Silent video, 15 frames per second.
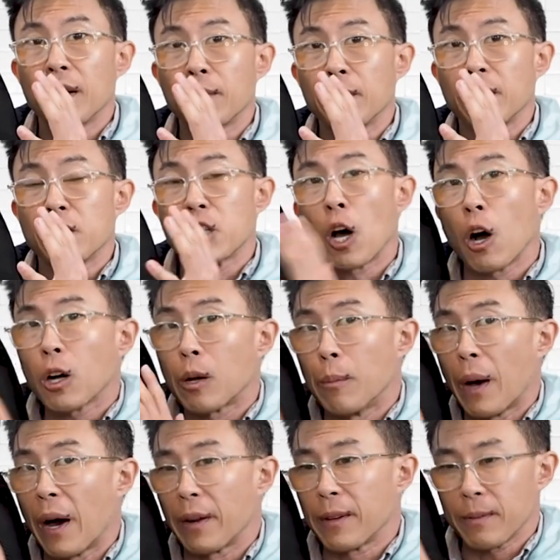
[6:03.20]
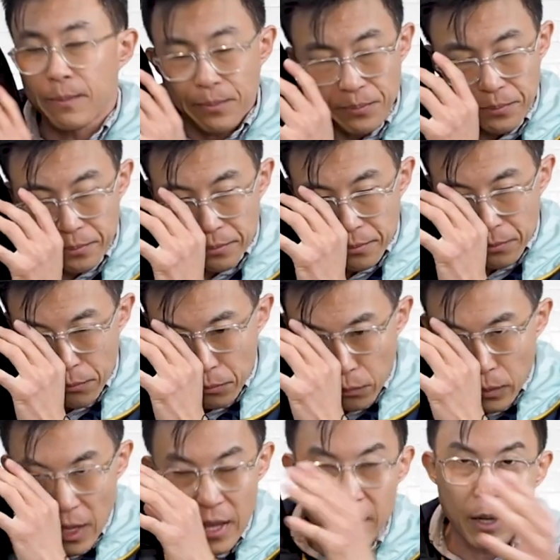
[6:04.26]
I'm gonna talk about it,
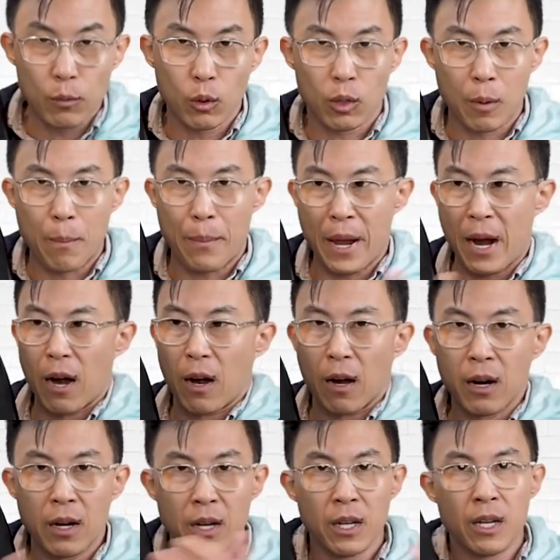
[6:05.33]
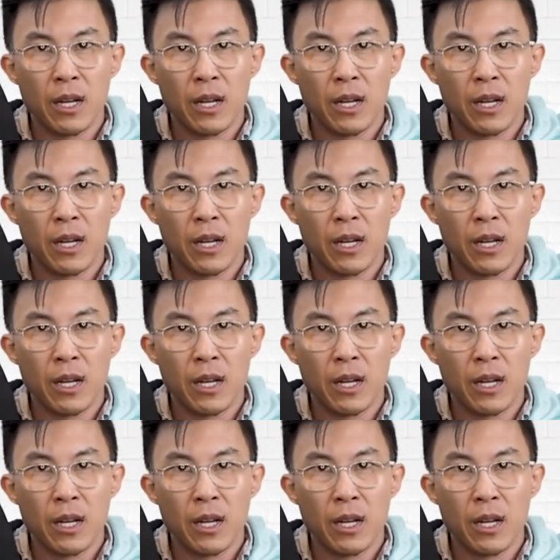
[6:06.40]
and then we'll compare